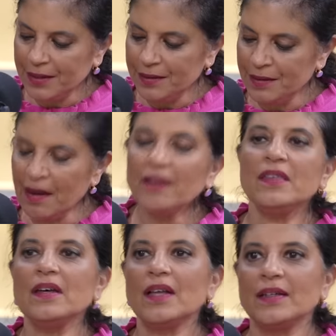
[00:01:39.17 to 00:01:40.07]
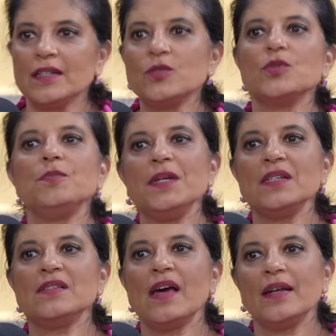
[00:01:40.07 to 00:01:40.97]
nothing like this was being
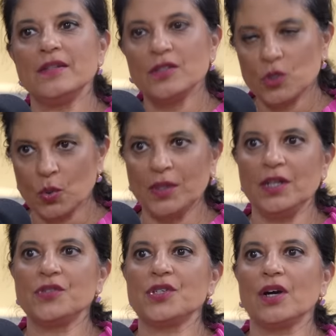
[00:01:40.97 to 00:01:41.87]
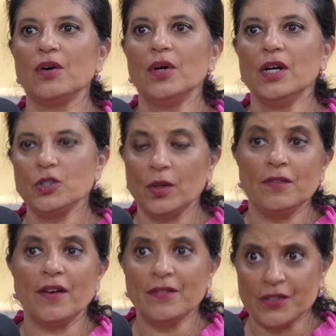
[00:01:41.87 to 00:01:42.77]
said 20 years ago,
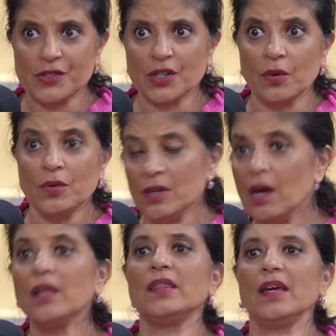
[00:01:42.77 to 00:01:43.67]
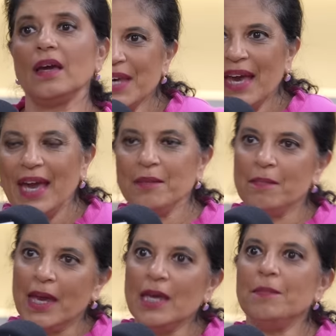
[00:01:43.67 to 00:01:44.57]
25 years ago, nothing. And
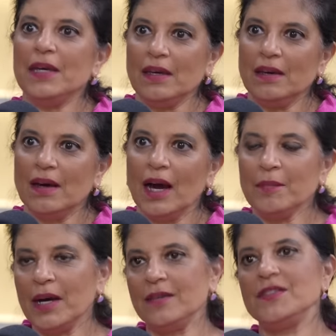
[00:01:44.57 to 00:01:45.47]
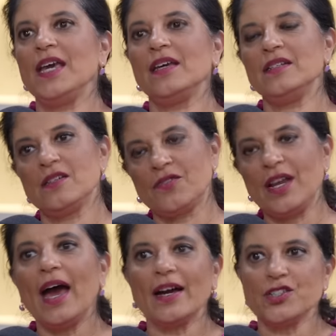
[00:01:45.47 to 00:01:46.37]
maybe I might have taken different
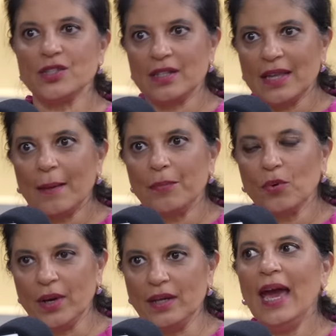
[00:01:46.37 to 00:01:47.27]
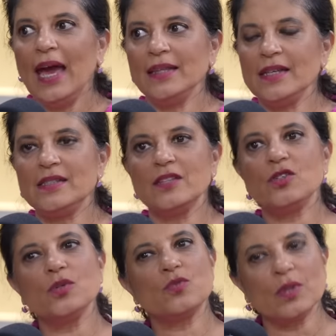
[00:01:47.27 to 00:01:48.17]
action at that point. And they said, so
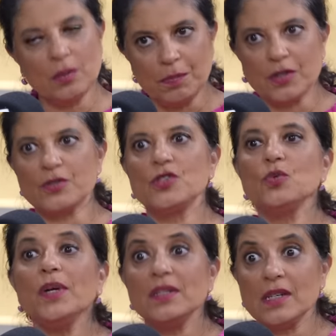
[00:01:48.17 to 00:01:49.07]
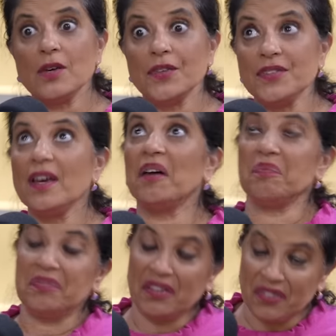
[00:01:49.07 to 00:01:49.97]
it's really bittersweet to hear this now.
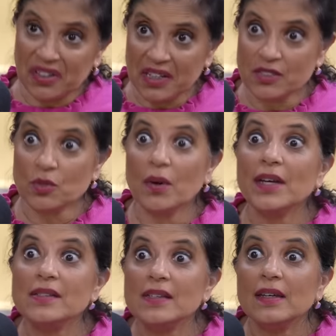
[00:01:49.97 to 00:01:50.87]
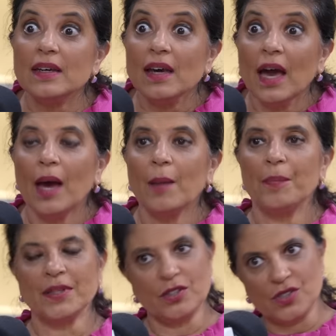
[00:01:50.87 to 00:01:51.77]
They feel less crazy,
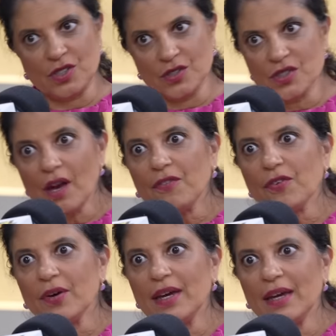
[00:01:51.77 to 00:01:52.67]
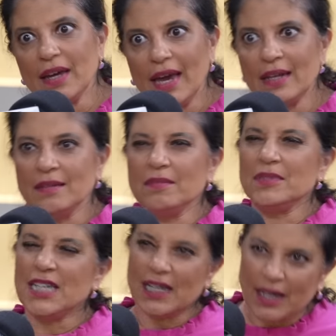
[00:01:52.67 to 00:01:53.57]
but they're still suffering and
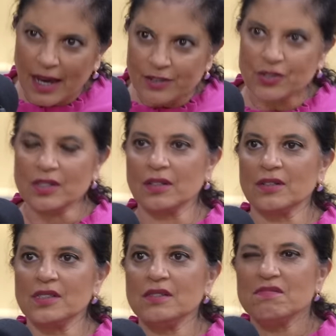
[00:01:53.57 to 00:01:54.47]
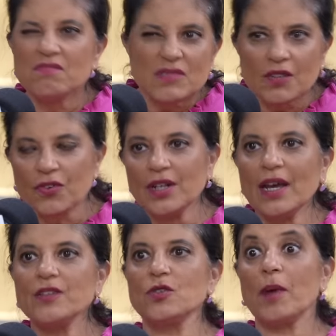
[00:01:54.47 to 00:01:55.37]
taking actions a little different
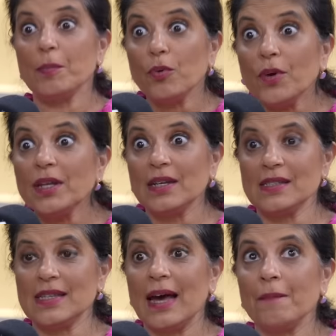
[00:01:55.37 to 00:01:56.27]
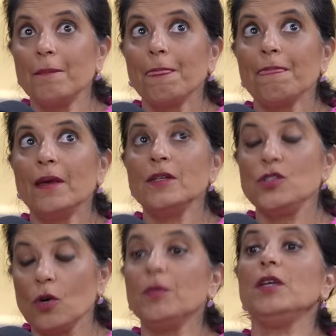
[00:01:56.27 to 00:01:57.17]
now. So my point is that
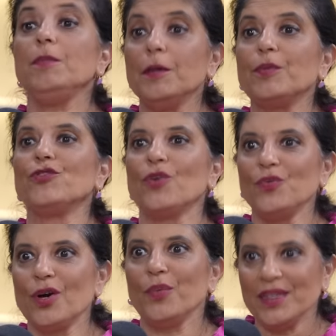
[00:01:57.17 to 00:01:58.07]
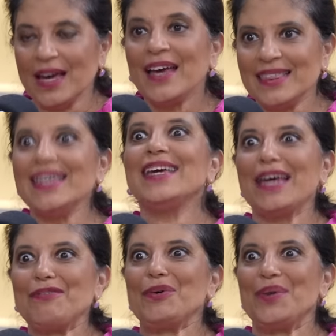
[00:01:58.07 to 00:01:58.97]
so many people don't know. I think
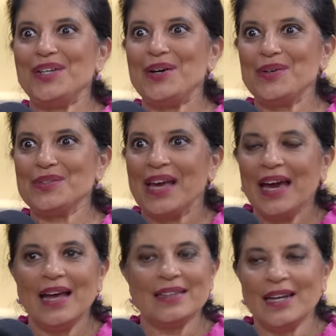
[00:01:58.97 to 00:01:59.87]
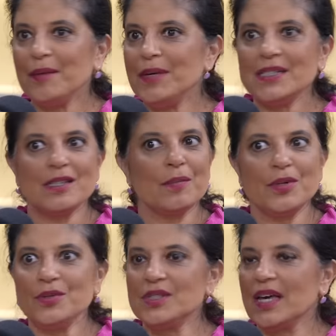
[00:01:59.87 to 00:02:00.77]
everyone knows, and then I meet someone
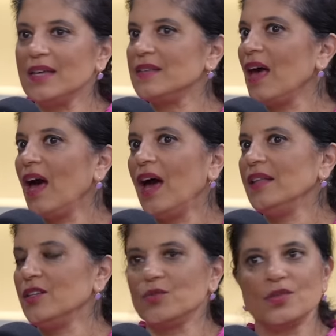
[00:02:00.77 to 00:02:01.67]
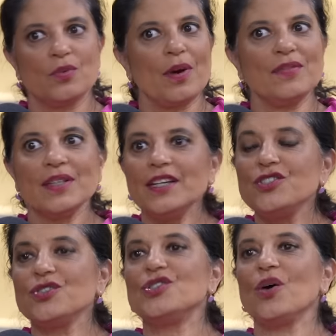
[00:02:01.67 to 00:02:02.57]
who says, this was a
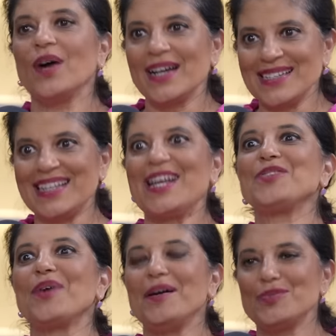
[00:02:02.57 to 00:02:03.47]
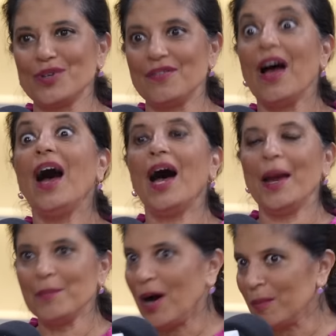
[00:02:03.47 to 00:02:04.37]
revelation. So like I said, that's why
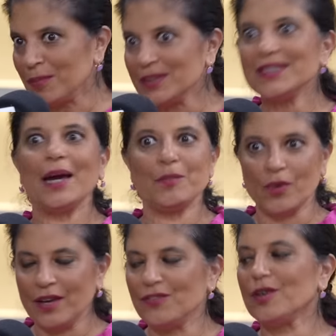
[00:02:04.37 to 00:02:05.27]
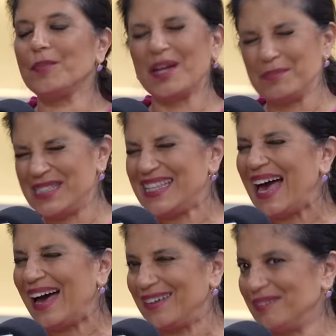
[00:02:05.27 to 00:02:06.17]
I'm humbled, I'm grateful, but I'm
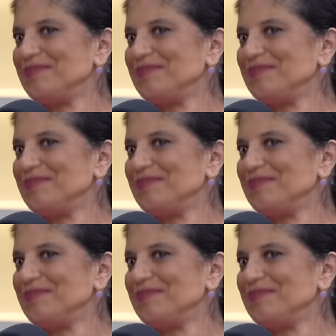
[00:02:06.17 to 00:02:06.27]
sad.